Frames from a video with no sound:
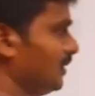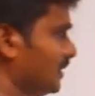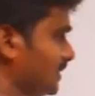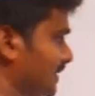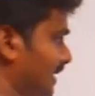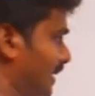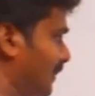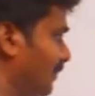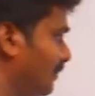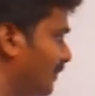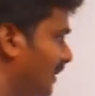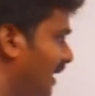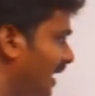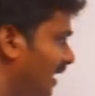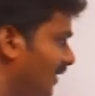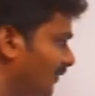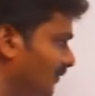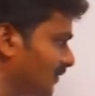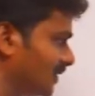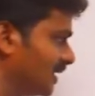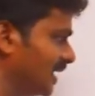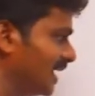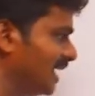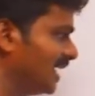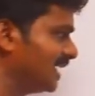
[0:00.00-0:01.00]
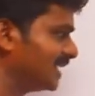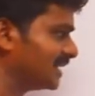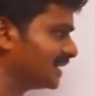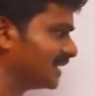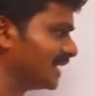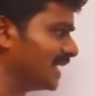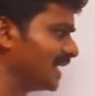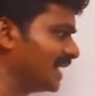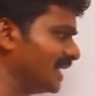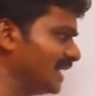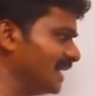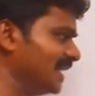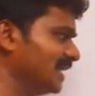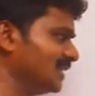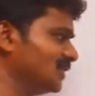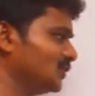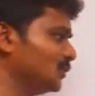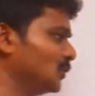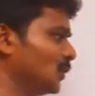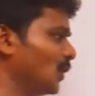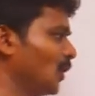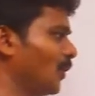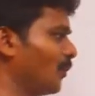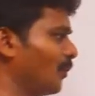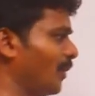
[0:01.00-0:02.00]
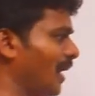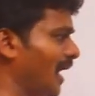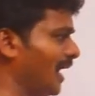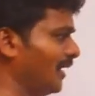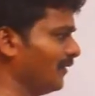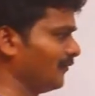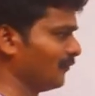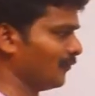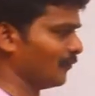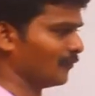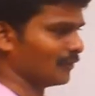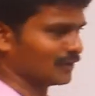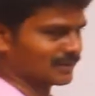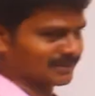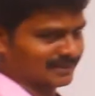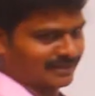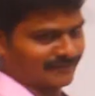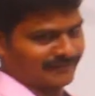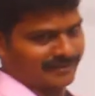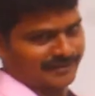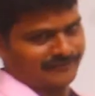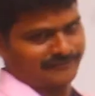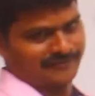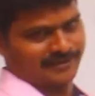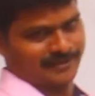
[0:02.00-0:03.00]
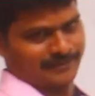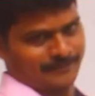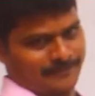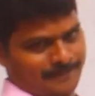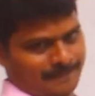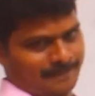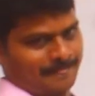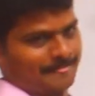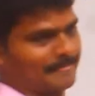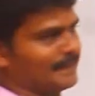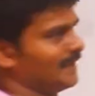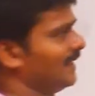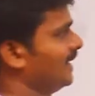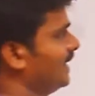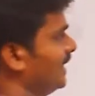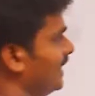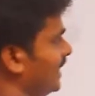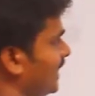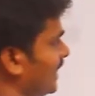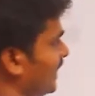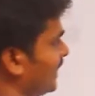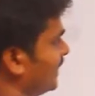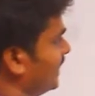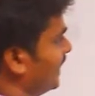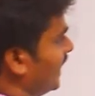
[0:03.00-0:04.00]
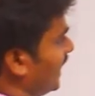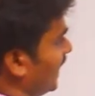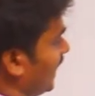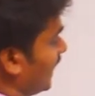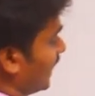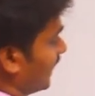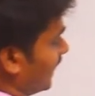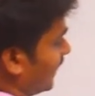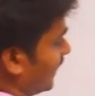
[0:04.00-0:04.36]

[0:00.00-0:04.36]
sum of these 3 is 0.475. Then